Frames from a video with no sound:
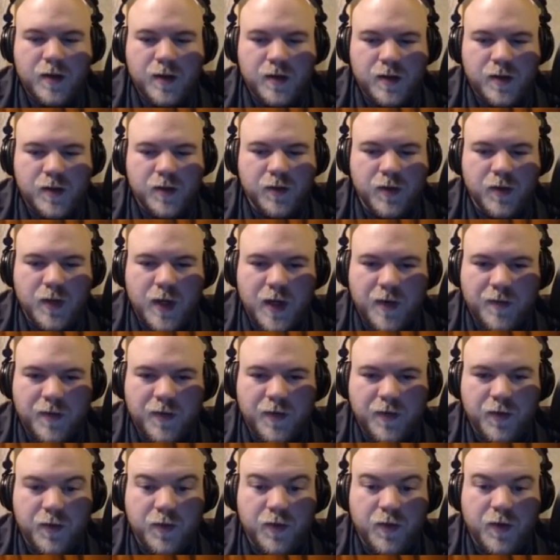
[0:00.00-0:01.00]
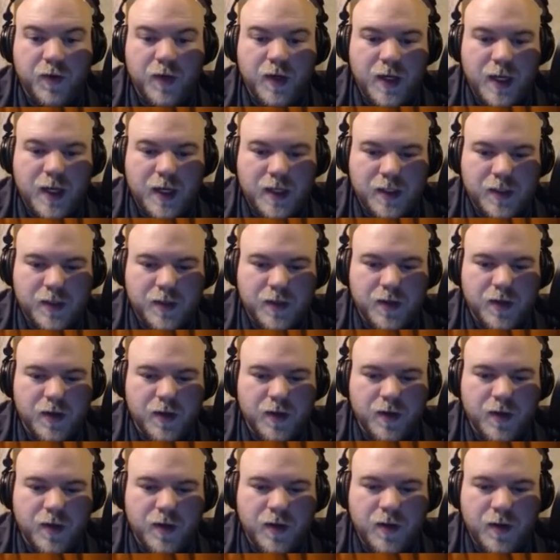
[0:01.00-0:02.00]
So we'll have to next
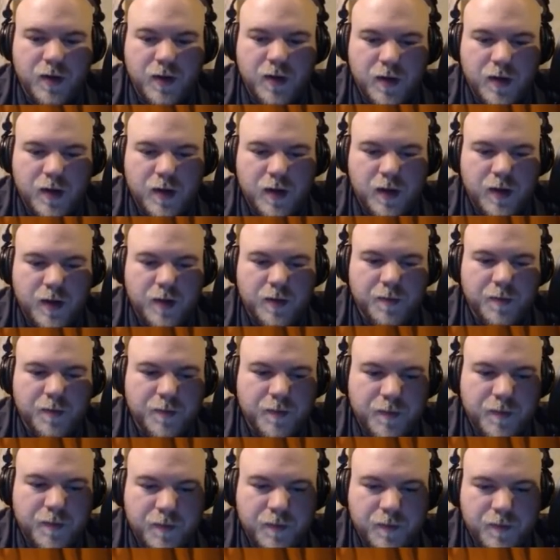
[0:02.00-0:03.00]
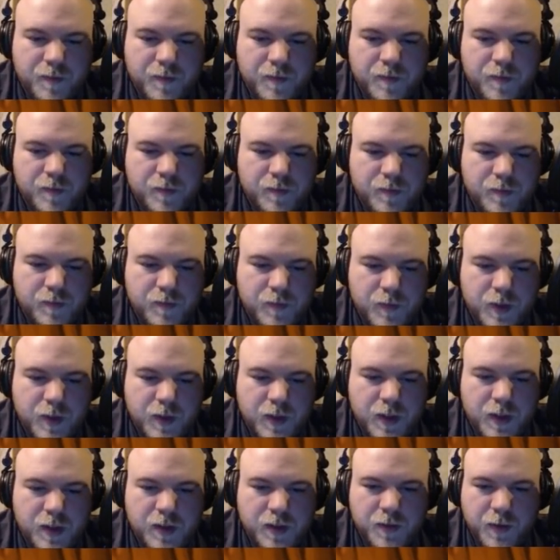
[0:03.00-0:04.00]
turn.
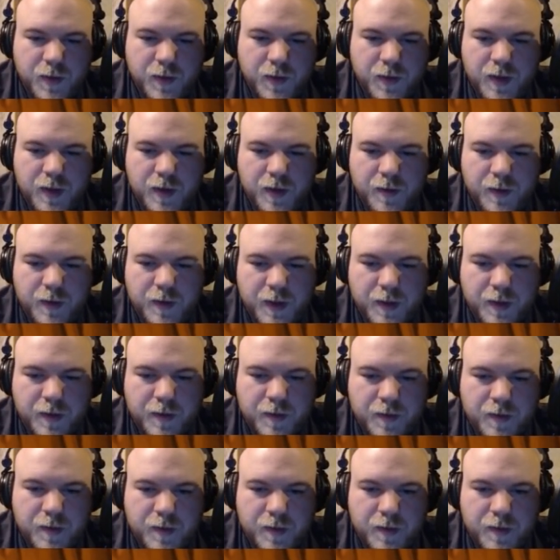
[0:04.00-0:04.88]
Okay, sweet. Here we go.